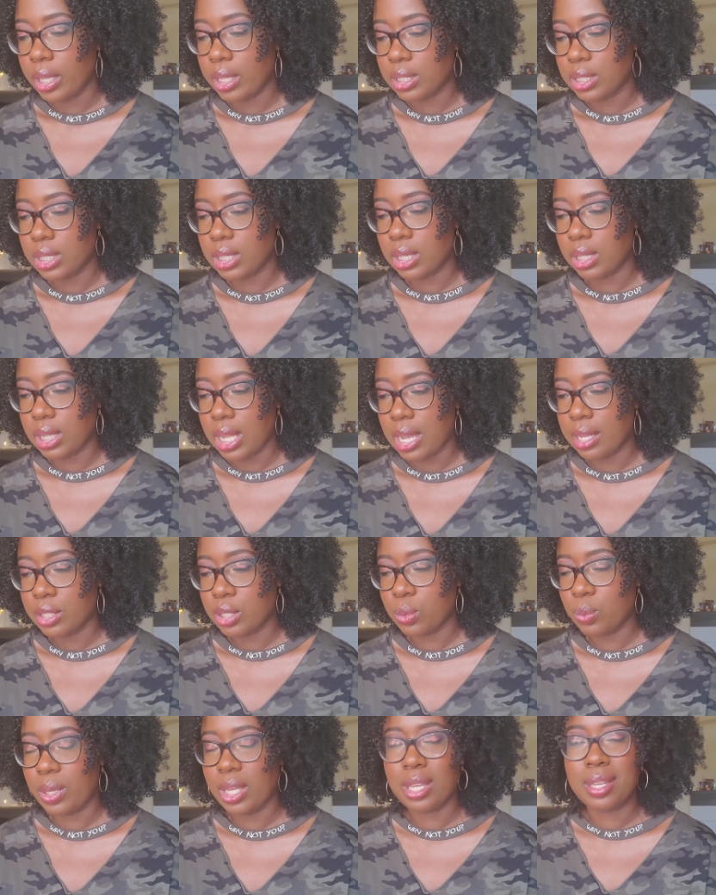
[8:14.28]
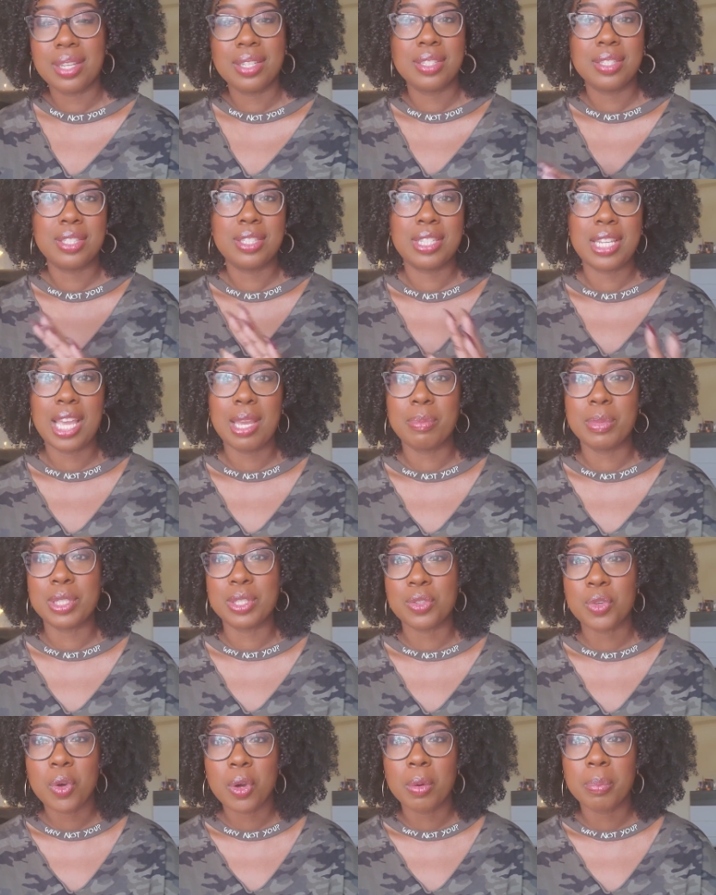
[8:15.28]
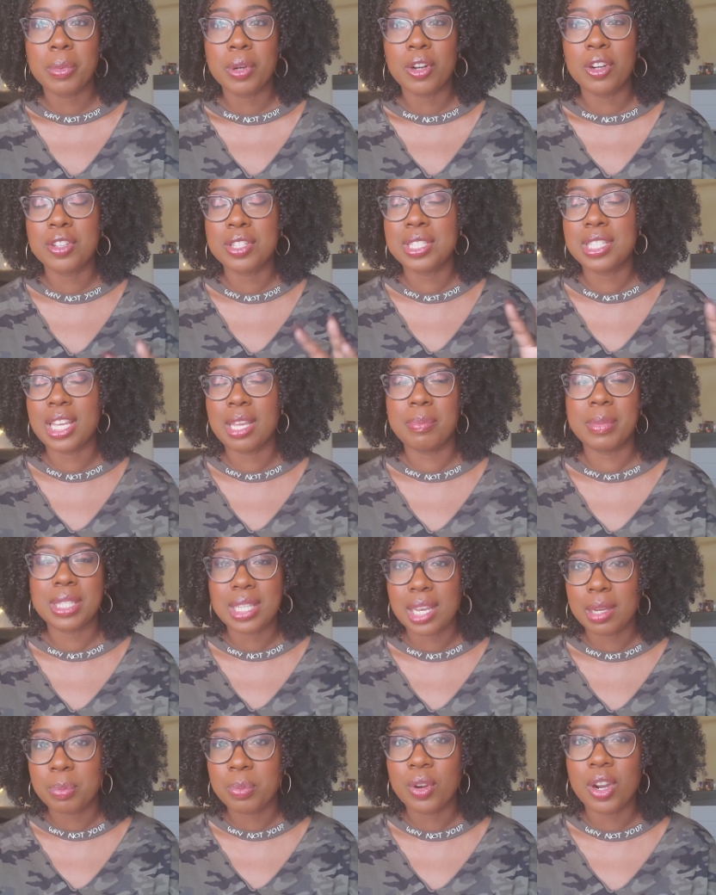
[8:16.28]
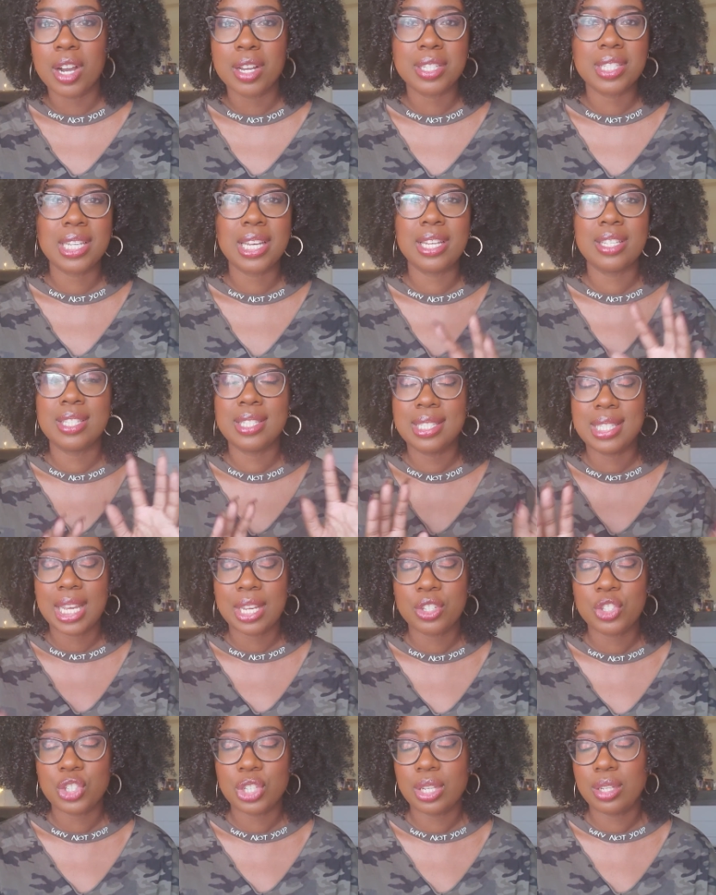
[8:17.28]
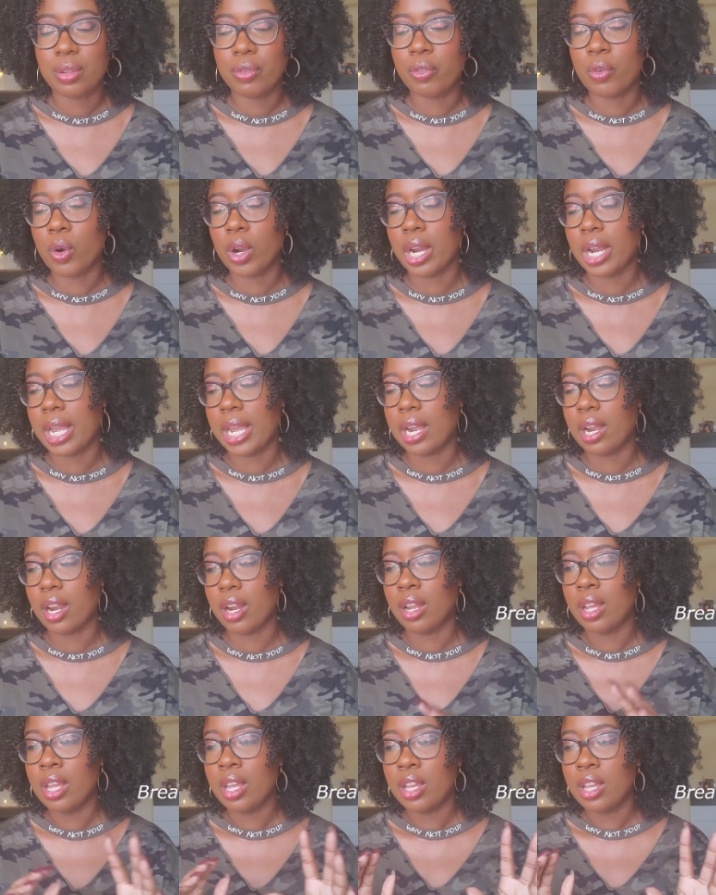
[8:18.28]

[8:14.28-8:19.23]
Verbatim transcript: into the last week, same as normal, same exact process, sectioning the forehair,